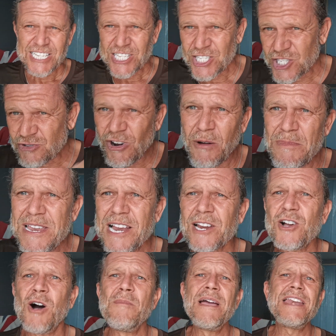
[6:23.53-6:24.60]
drop me a
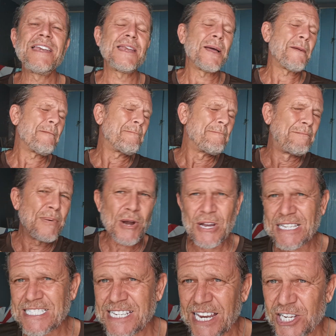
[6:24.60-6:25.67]
comment, book
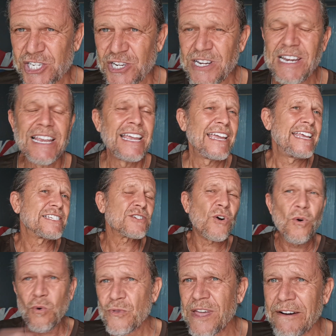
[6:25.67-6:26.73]
a session. It's
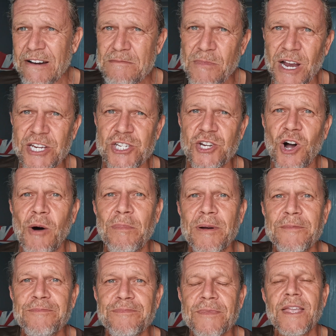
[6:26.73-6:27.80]
all there in my
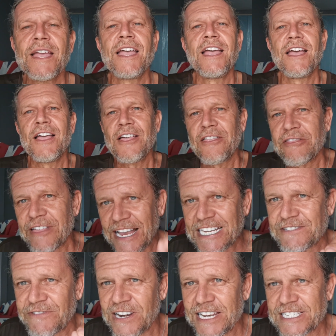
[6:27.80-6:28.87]
shop.
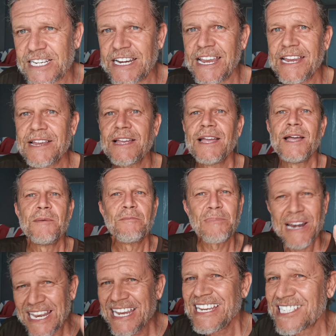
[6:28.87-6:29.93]
Thanks for listening.
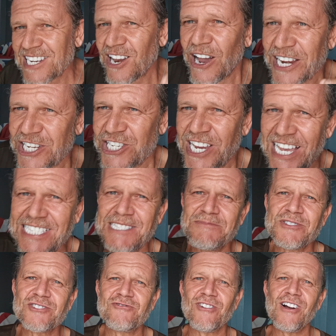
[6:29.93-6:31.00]
Please like, share,
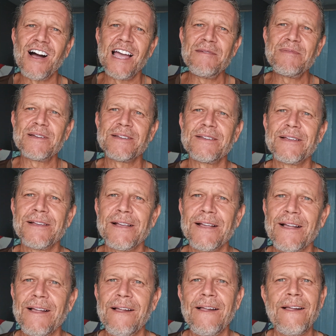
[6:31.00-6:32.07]
subscribe,
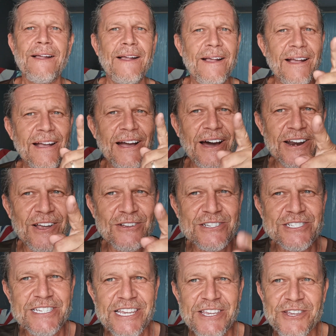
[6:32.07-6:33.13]
and I'll
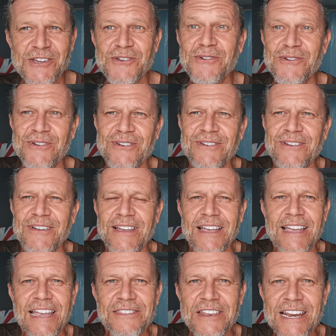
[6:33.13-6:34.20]
see you
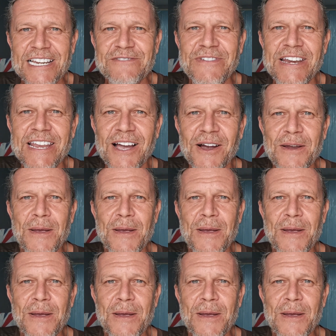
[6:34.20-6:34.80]
in the next video.